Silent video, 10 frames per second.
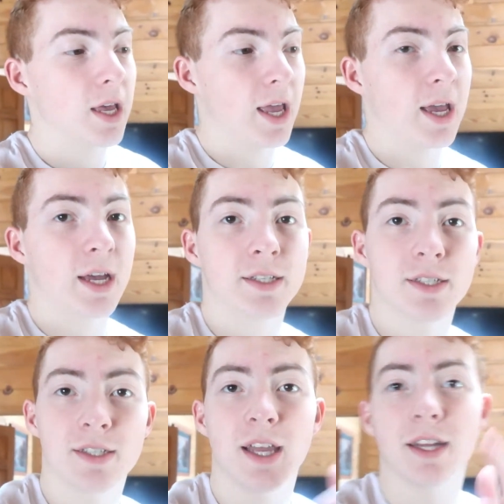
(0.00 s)
and
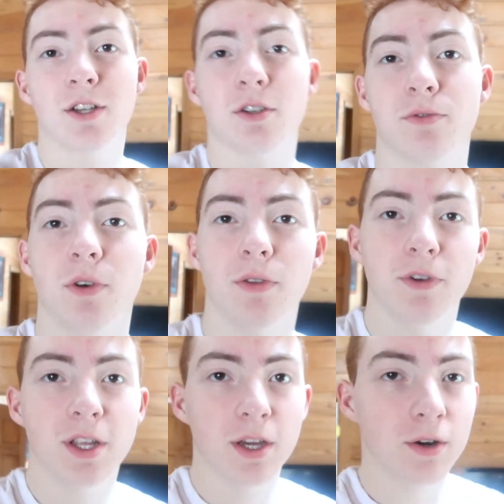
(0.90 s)
to stay in touch with all
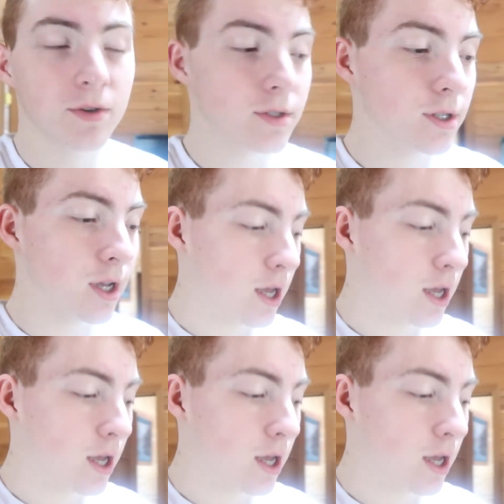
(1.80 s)
the videos.